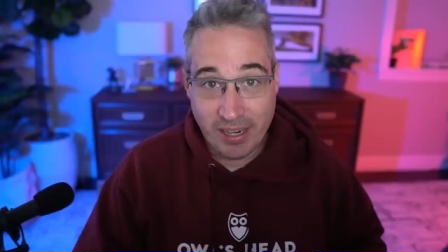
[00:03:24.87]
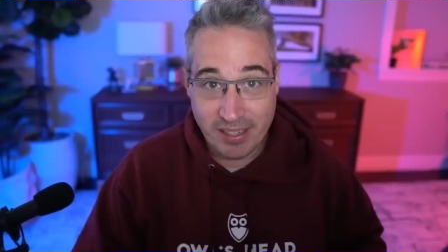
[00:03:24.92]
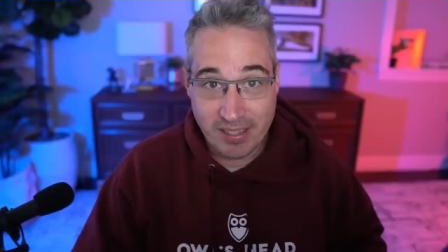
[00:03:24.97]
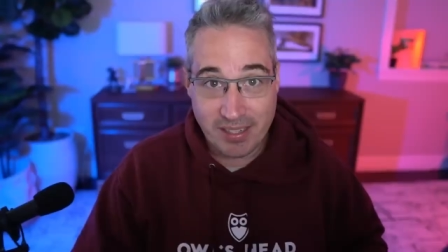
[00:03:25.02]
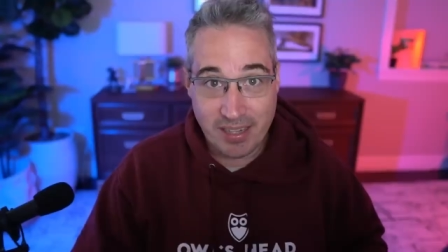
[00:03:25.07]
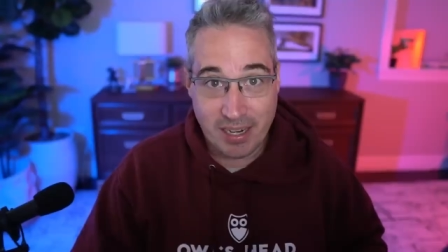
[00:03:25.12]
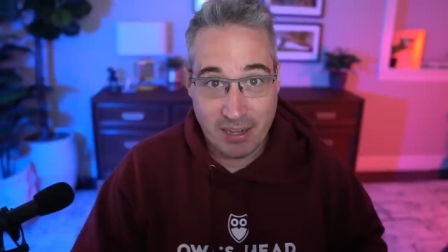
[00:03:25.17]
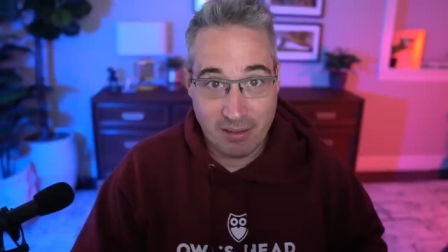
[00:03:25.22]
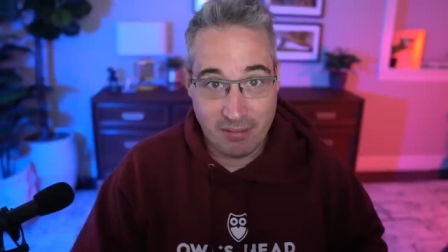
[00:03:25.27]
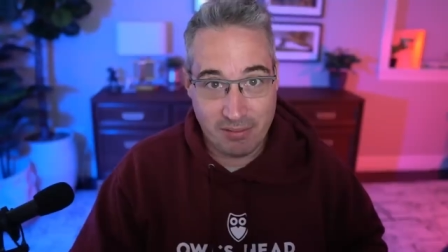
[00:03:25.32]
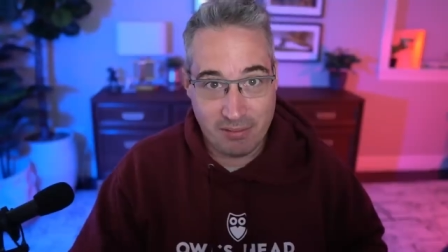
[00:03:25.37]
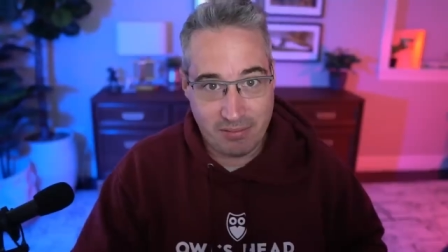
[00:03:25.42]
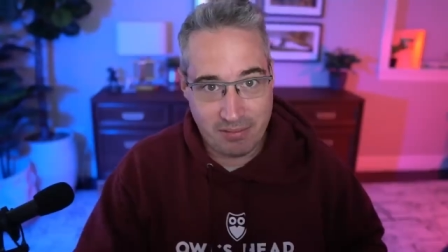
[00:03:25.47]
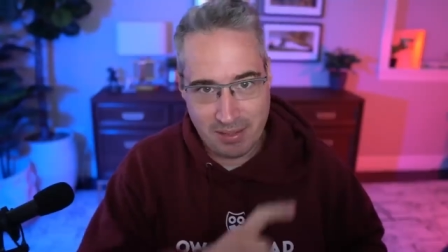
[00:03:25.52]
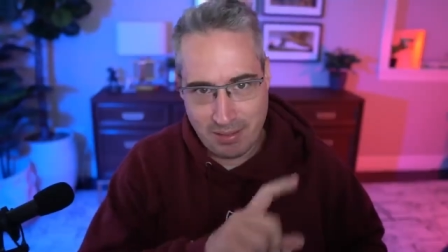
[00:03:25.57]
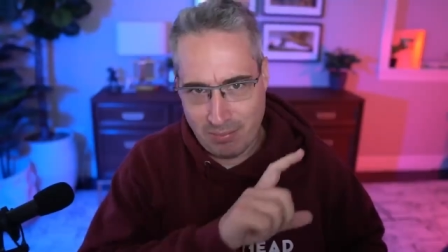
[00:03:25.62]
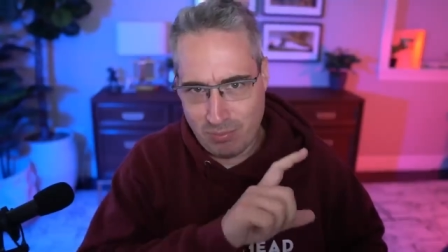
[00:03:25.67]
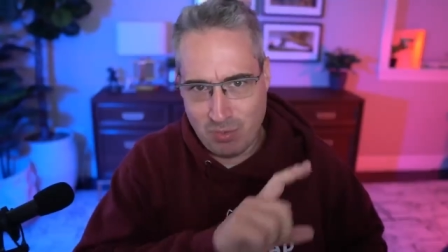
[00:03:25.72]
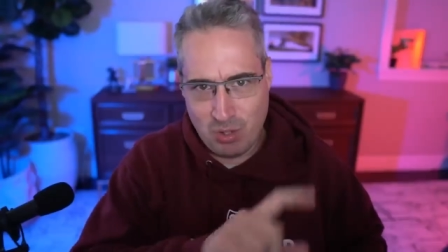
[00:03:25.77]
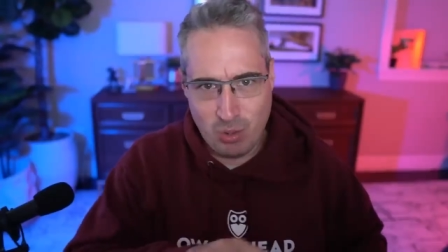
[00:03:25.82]
instead
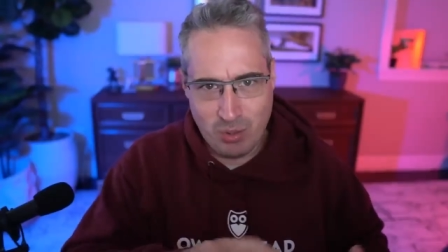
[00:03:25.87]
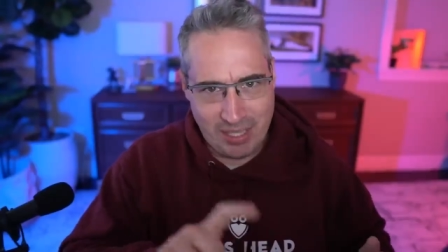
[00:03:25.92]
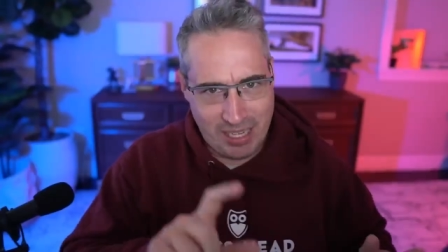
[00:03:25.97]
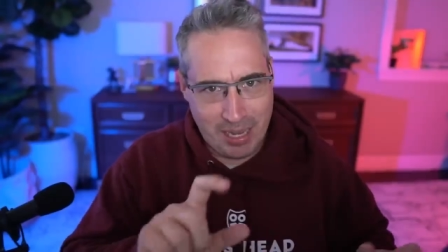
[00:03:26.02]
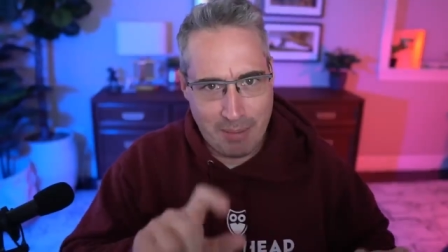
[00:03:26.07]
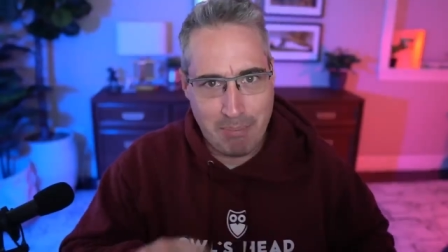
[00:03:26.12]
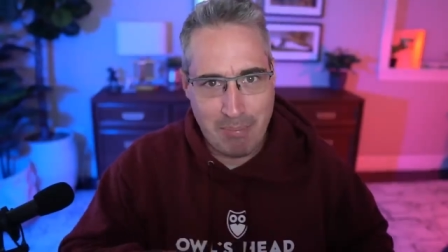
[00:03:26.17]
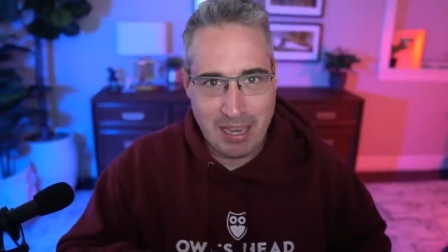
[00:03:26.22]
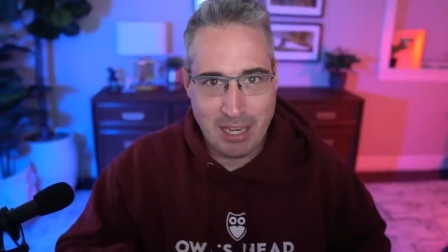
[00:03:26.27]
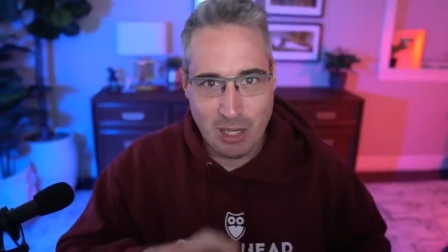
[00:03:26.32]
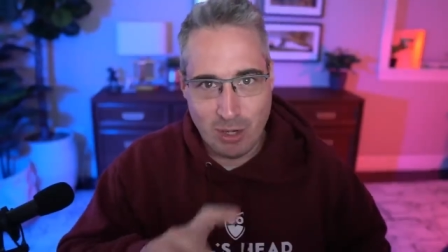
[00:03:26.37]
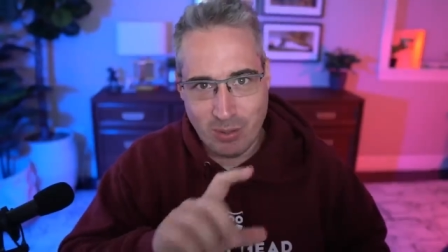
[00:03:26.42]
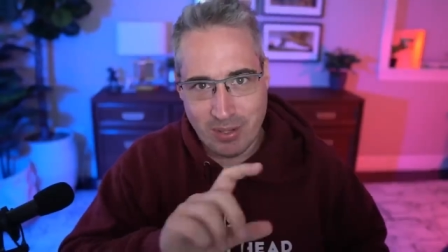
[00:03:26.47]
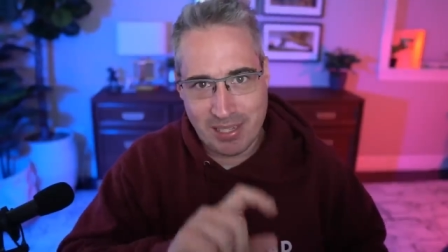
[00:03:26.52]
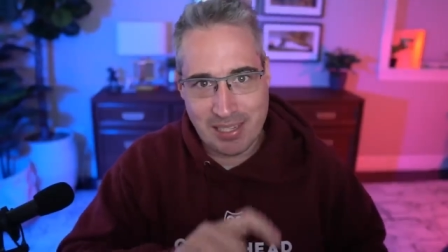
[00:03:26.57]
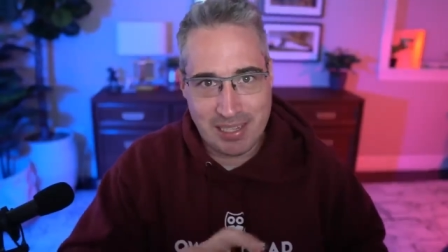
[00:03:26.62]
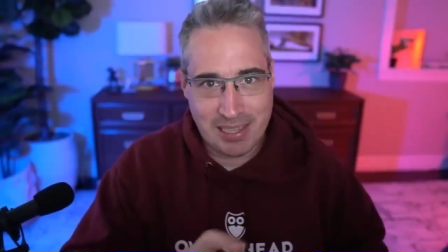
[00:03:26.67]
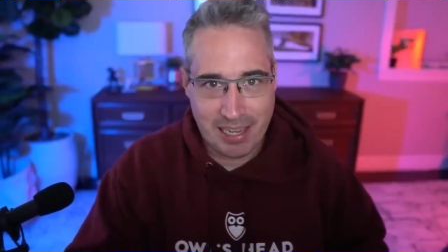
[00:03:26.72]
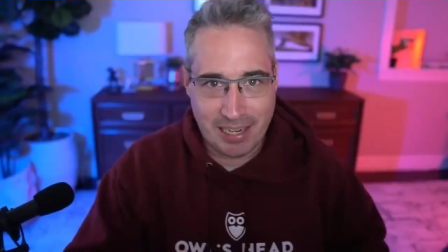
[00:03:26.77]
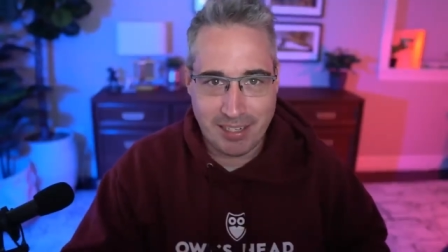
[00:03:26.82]
of using a menu to
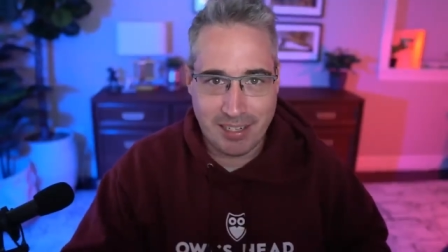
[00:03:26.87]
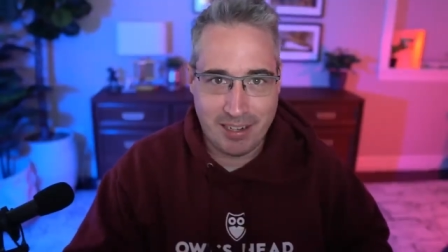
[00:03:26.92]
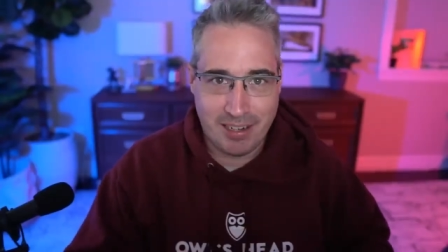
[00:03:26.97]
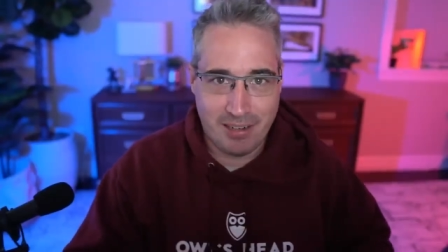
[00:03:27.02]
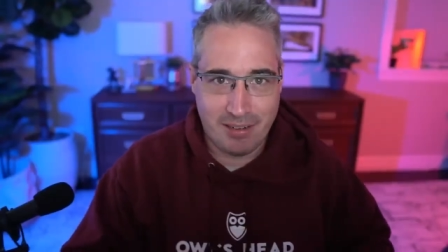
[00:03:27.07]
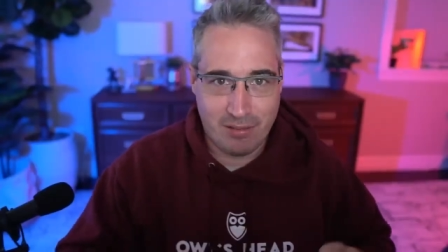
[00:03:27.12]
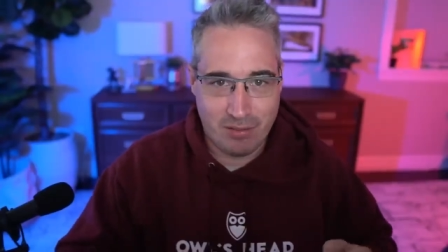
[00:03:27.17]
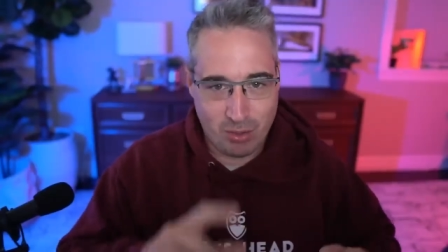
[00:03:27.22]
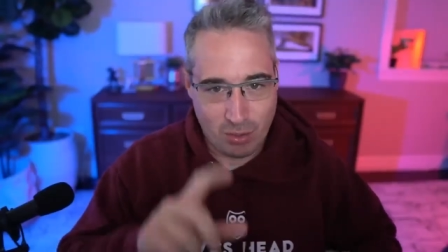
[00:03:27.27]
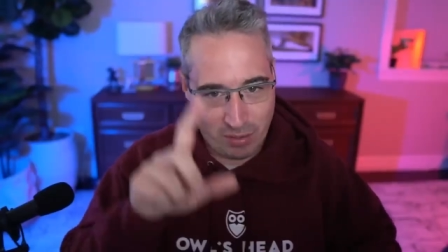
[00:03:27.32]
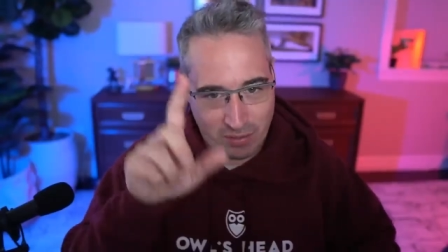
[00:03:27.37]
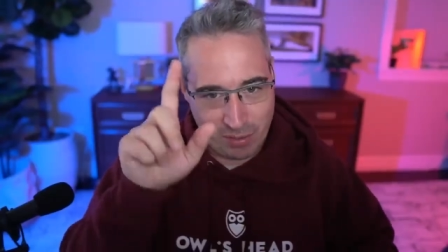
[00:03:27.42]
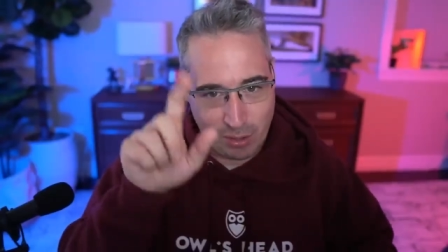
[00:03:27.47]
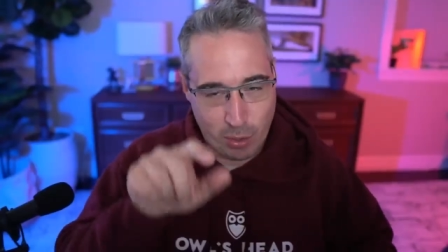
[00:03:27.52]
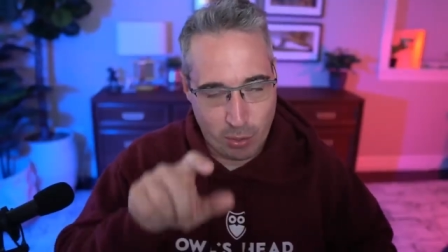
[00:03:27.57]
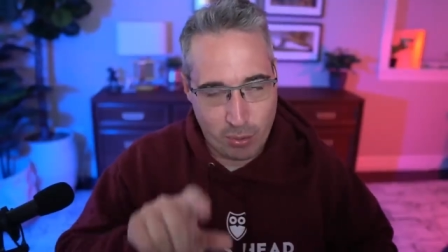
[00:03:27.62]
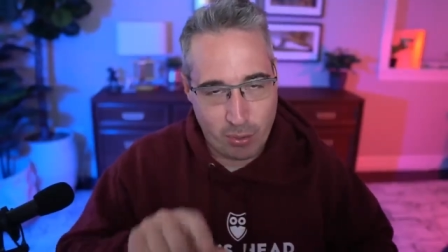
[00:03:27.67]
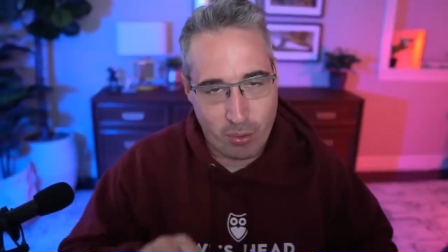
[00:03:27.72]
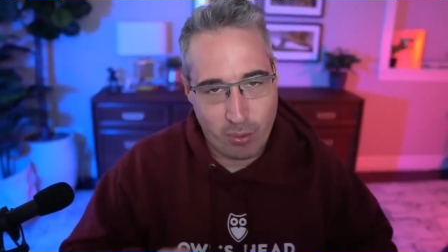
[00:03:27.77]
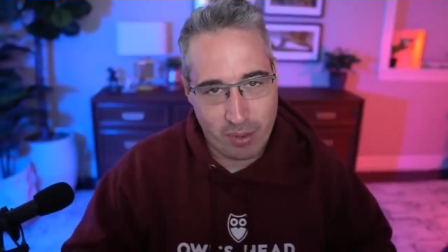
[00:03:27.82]
select it and sort of
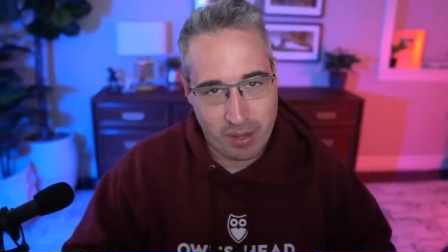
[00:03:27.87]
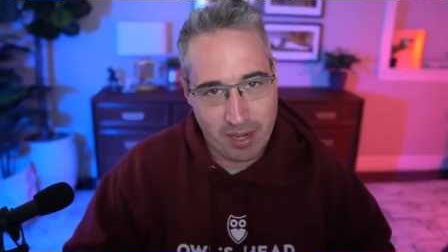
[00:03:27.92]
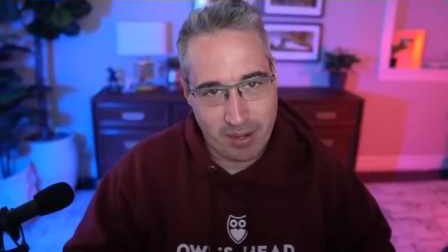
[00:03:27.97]
go through the